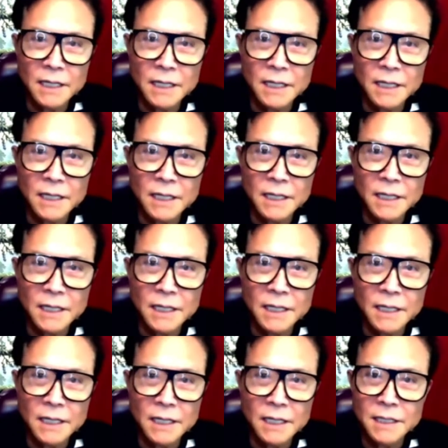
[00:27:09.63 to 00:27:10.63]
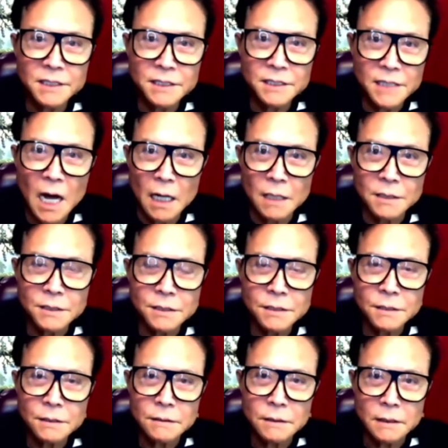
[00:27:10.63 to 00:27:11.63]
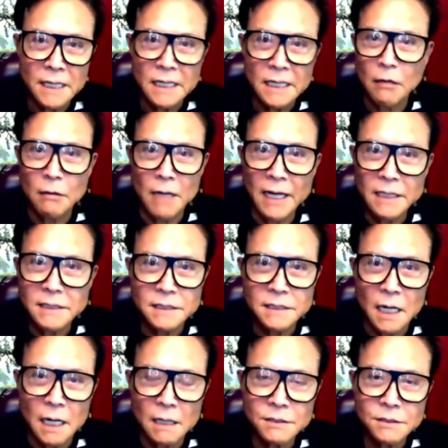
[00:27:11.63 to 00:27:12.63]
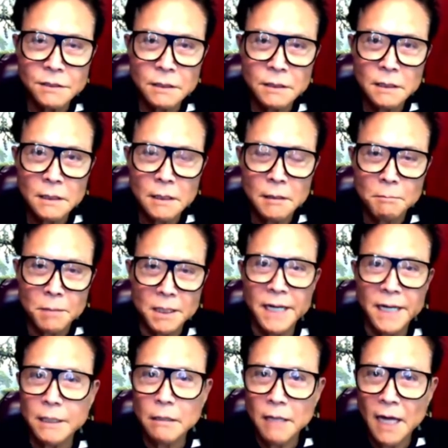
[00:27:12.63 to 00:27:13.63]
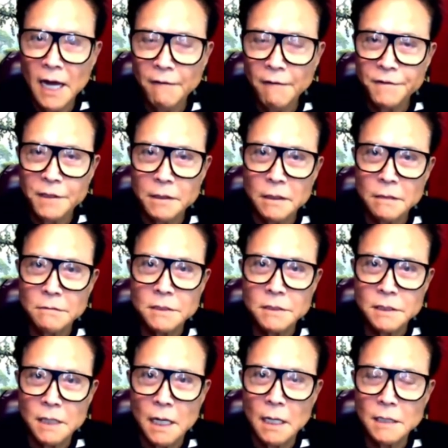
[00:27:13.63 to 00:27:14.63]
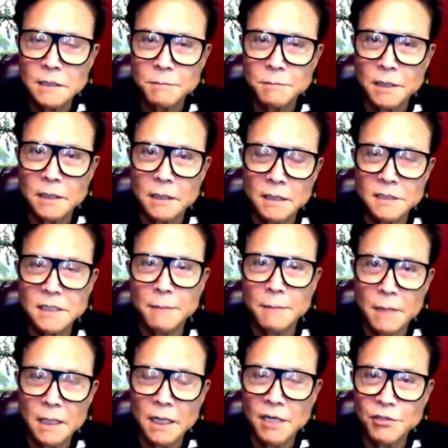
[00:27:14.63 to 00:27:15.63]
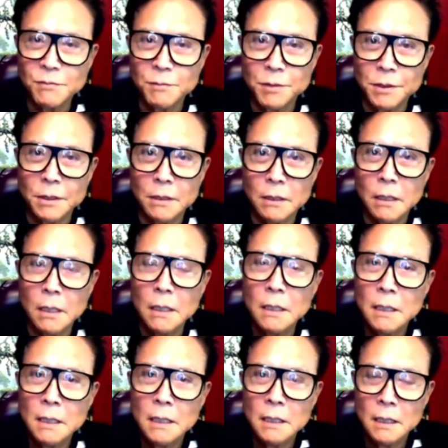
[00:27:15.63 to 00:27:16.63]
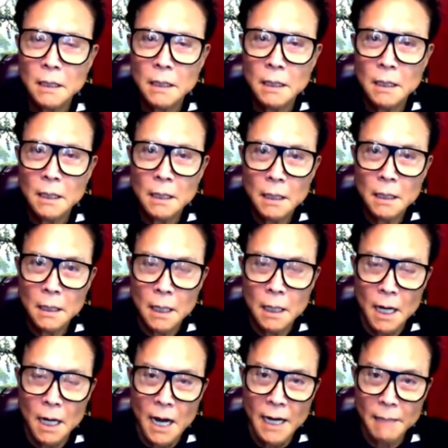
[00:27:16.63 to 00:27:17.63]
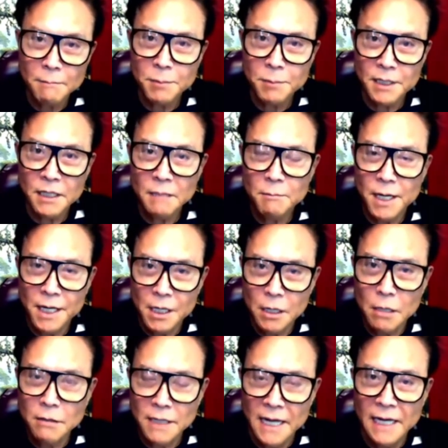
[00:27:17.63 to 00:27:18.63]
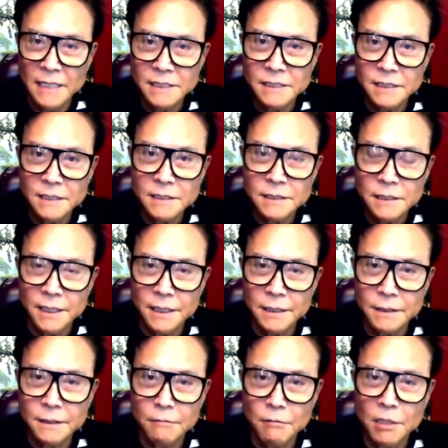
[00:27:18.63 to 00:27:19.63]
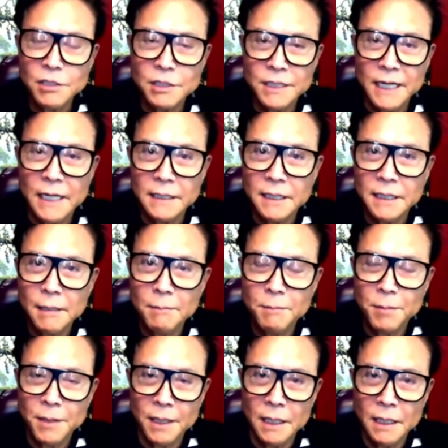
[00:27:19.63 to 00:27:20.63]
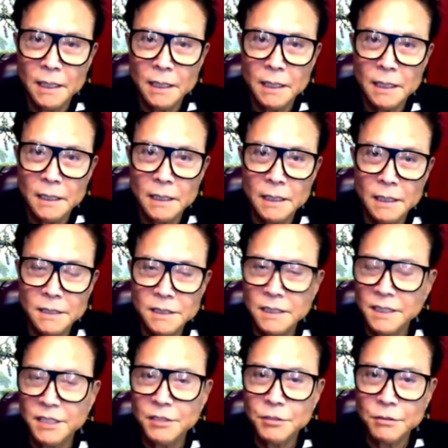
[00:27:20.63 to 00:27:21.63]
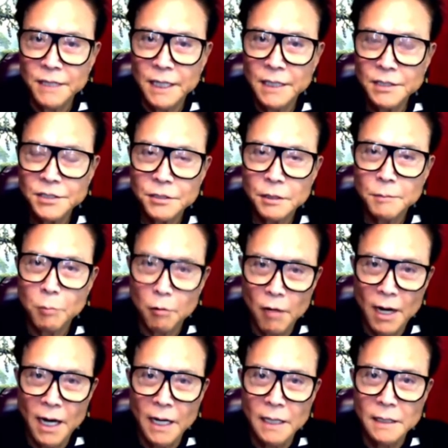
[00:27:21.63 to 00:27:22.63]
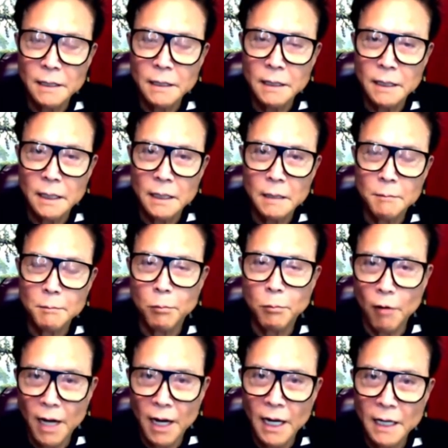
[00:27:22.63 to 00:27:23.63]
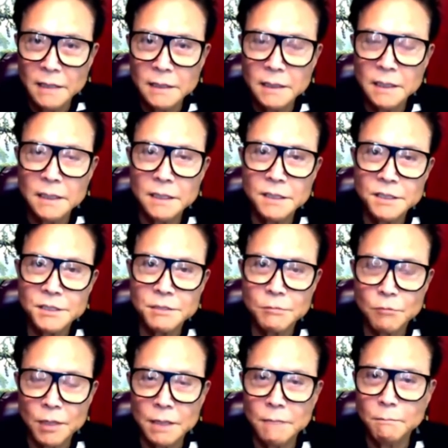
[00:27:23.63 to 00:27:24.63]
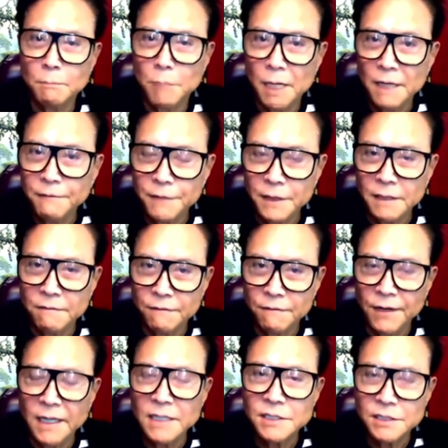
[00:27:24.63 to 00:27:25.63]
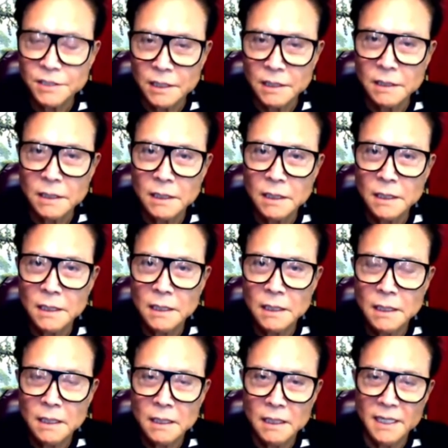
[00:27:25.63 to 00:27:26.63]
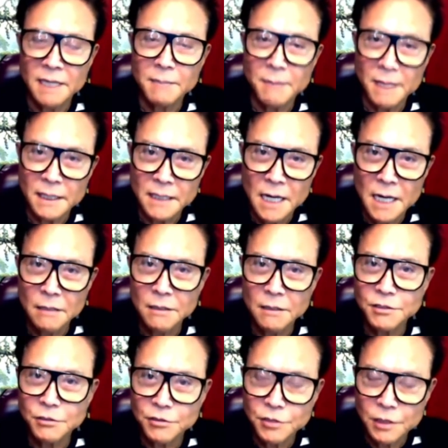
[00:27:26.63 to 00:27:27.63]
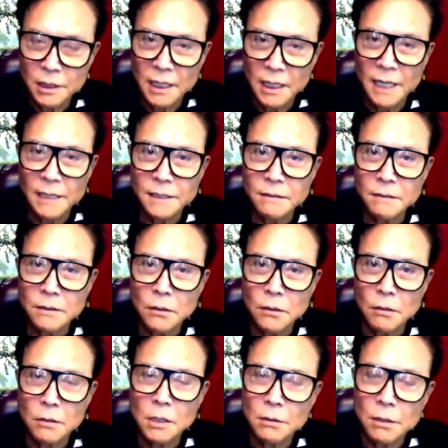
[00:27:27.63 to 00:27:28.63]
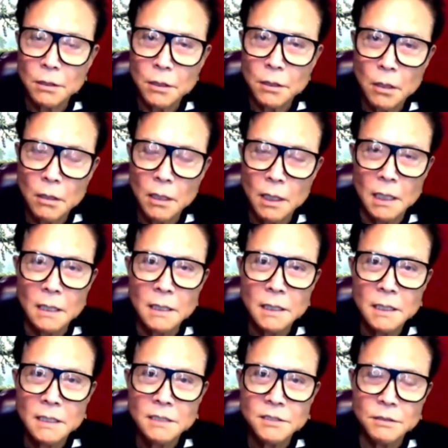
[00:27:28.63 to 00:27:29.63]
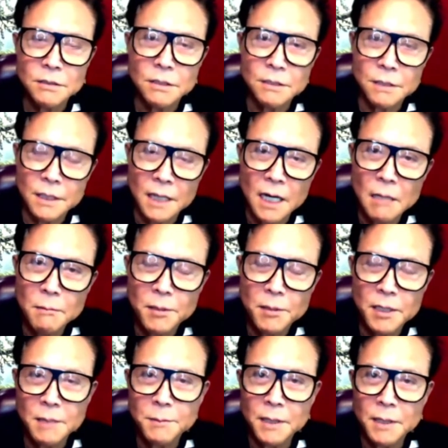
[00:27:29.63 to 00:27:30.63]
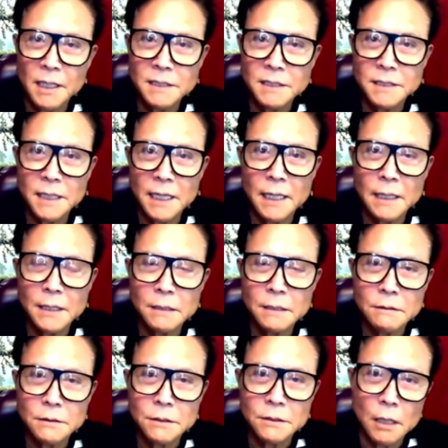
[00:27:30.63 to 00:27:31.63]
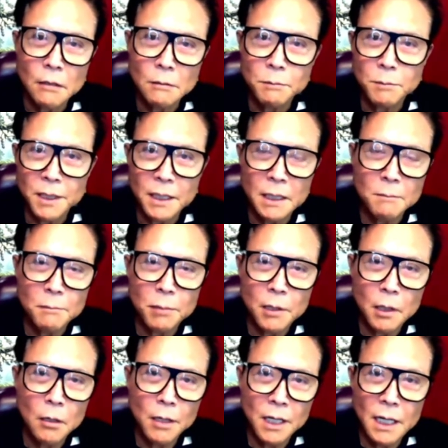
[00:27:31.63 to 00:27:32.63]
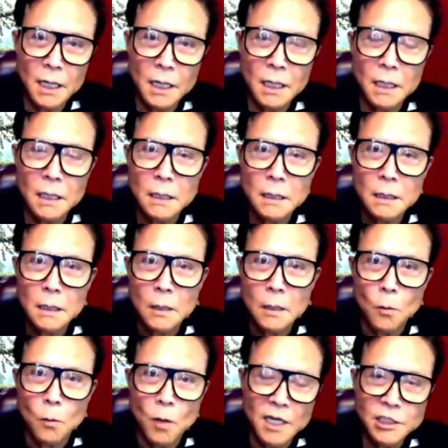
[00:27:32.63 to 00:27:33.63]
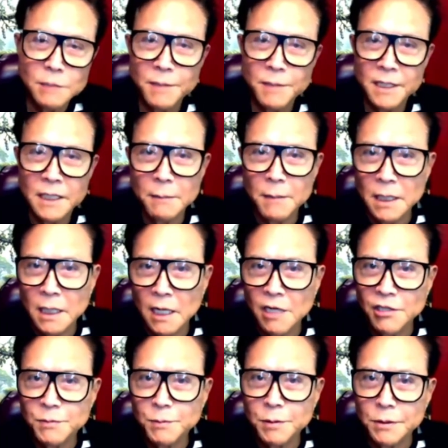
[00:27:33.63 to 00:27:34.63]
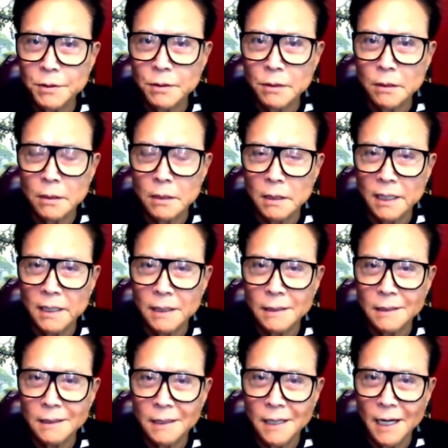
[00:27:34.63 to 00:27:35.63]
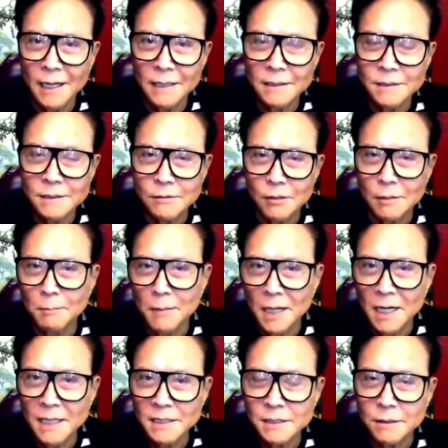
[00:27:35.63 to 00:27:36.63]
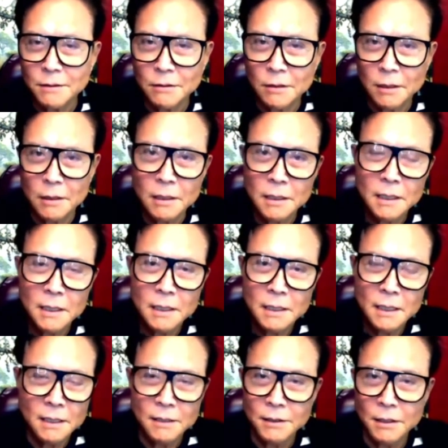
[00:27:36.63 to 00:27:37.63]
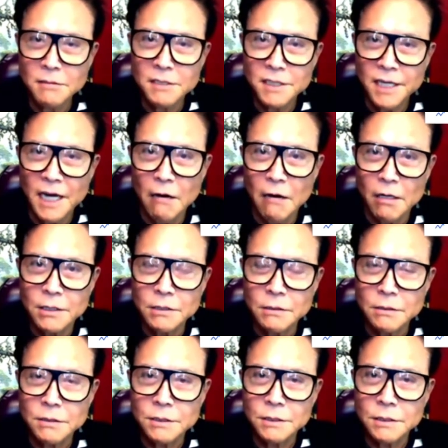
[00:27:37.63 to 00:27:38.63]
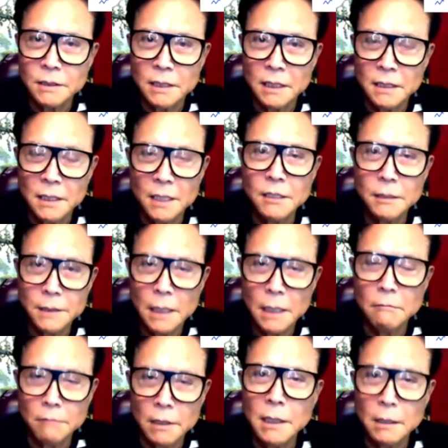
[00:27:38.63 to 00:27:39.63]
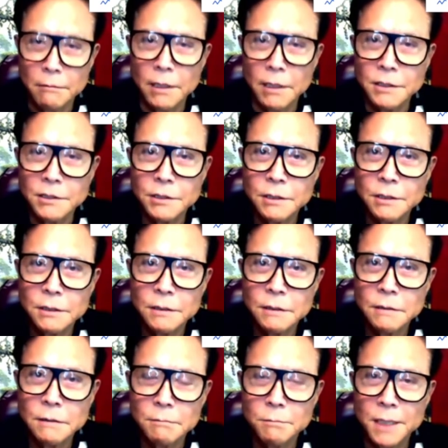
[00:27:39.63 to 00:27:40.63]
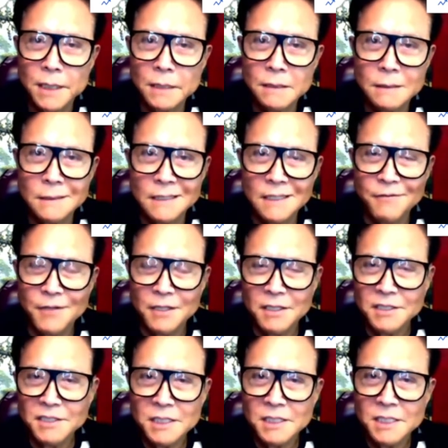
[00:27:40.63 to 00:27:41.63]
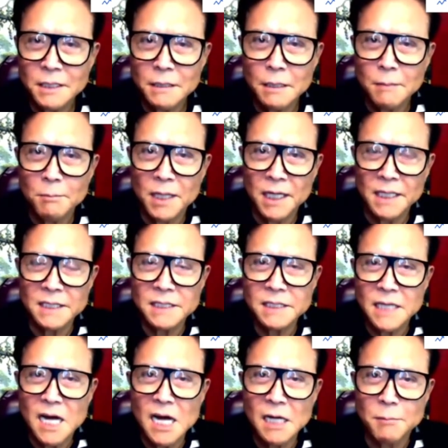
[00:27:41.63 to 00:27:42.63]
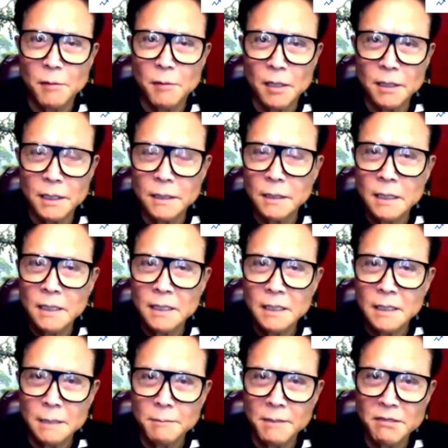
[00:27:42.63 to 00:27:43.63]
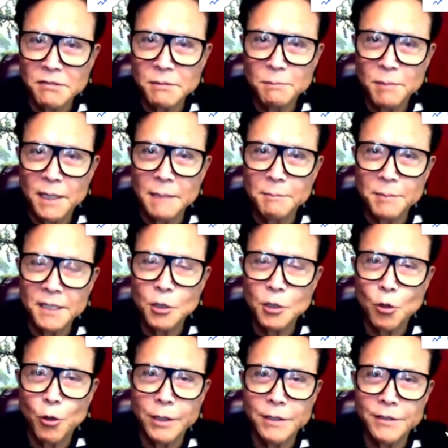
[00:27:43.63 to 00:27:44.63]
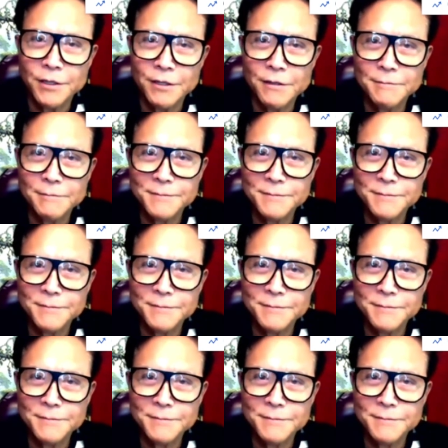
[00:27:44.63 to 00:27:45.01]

I don't own any stocks. I don't like stocks, but I don't have to own stocks because I'm an entrepreneur. I build my own assets, like the Rich Dad Company is an international brand, and a brand is what Buffett invests in, like McDonald's or Gillette or Coca-Cola. So to the young people, I say, don't be an employee. Why don't you become an entrepreneur like Gates or Musk or those characters? And then you get really rich. But if you can just sit there and play the stock market, you may as well play Bitcoin too.